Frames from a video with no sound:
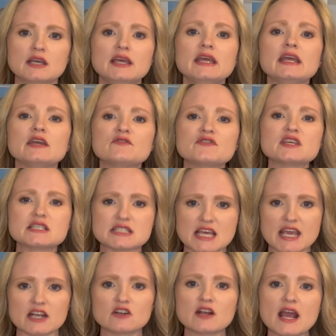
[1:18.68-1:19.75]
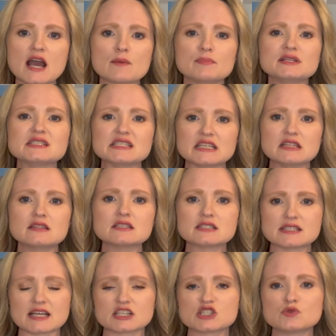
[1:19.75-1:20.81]
If the tear happens in the
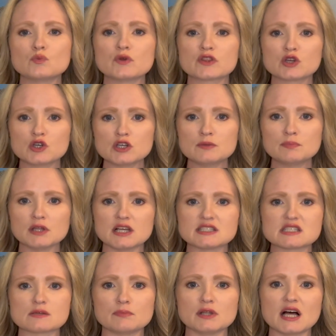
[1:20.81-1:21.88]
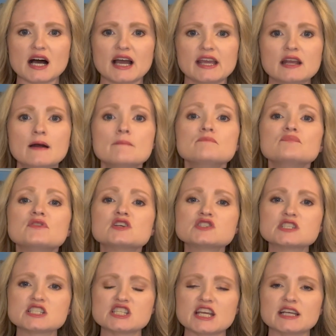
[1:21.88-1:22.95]
section with good blood supply, there's a
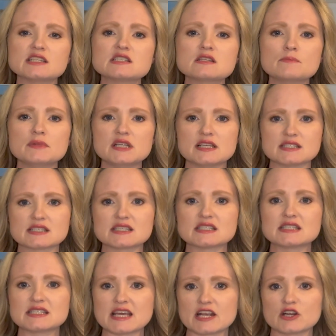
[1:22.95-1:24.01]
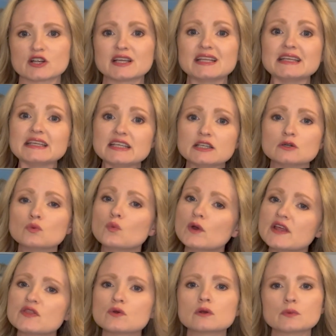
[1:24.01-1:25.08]
chance the meniscus tear can heal with
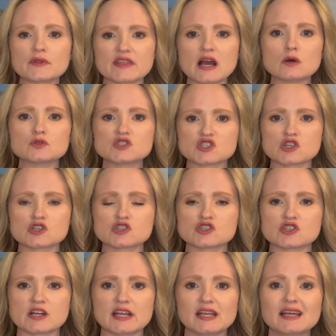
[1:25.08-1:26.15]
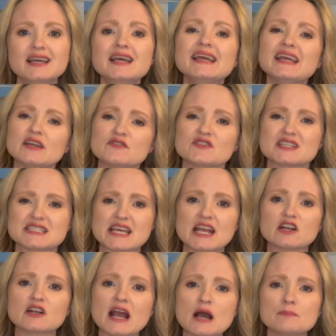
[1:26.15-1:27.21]
or without surgery. If the tear
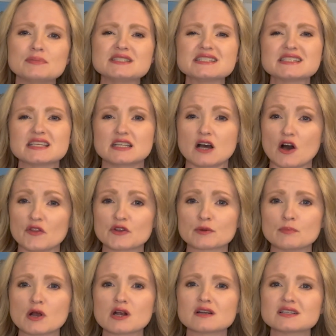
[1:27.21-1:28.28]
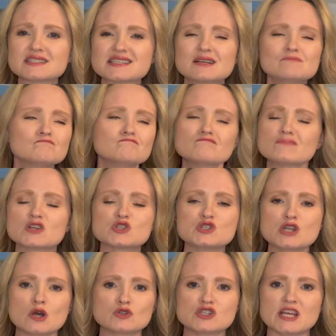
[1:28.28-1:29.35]
happens in other parts, there's no
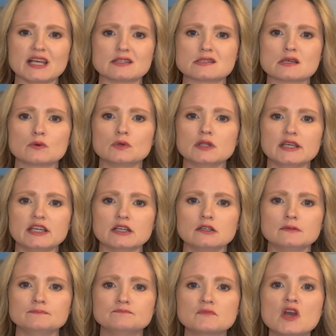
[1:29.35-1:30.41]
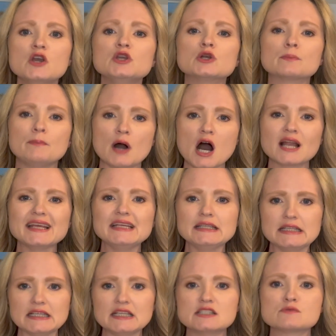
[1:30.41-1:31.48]
chance it will heal. Your body
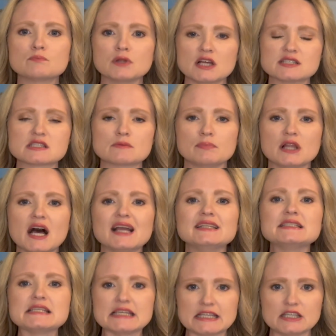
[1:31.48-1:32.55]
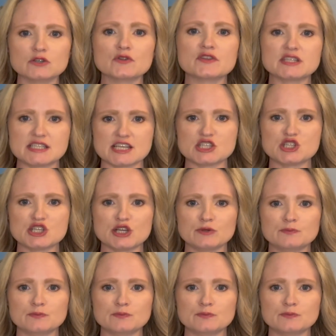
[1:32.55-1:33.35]
needs blood supply to heal the tissue.